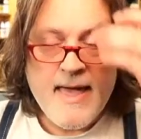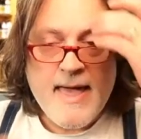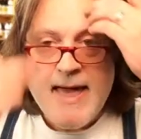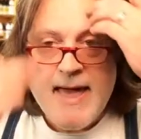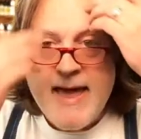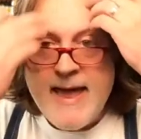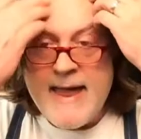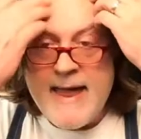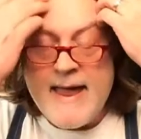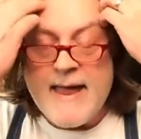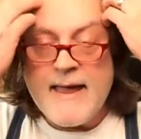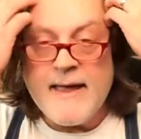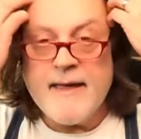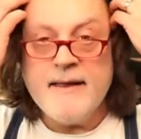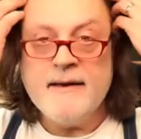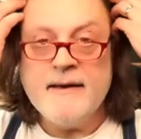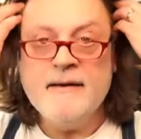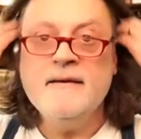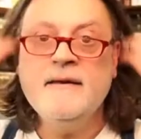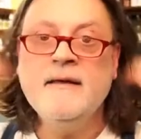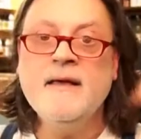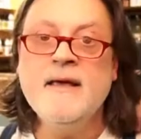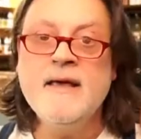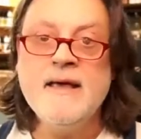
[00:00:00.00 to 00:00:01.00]

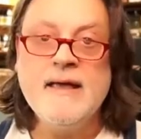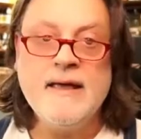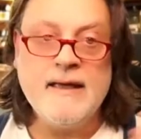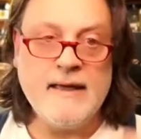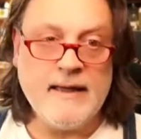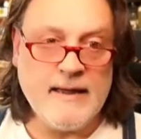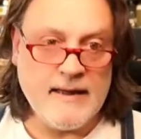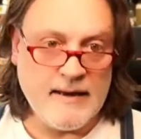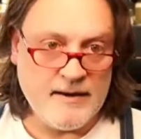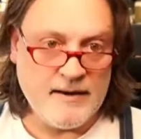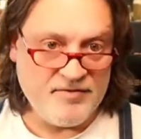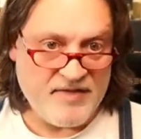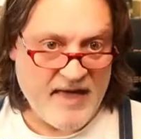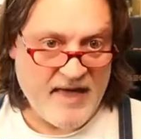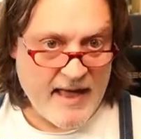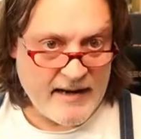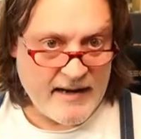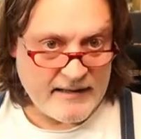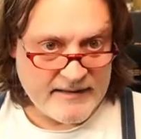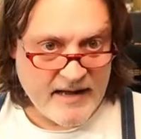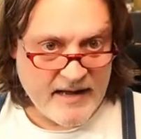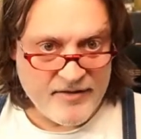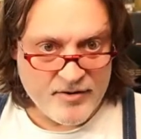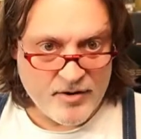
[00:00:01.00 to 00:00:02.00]
And it that
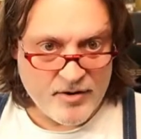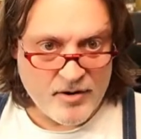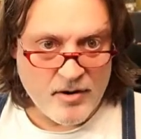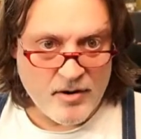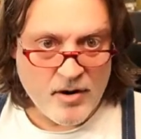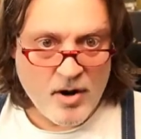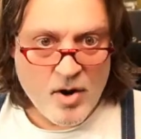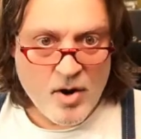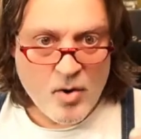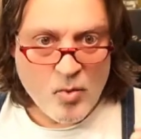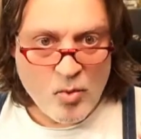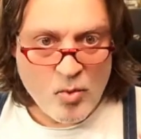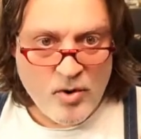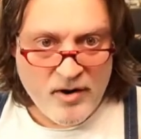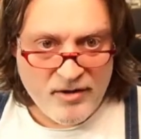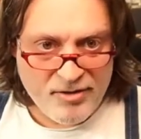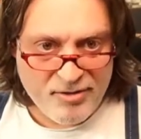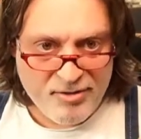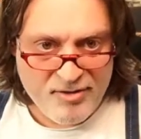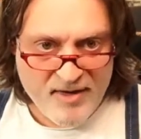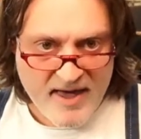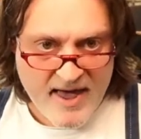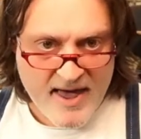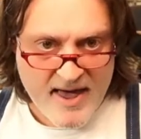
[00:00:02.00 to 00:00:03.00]
leather with
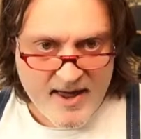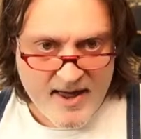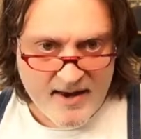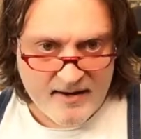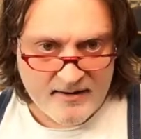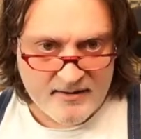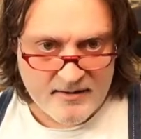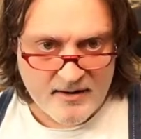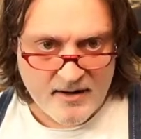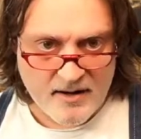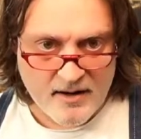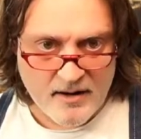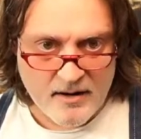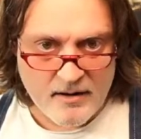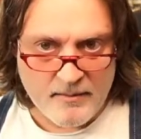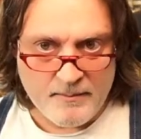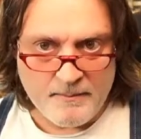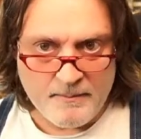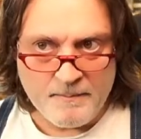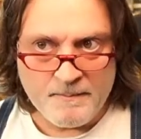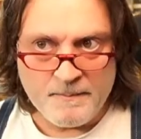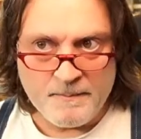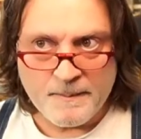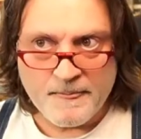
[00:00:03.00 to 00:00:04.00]
that
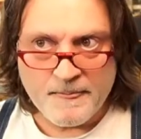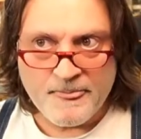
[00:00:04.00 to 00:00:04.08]
um,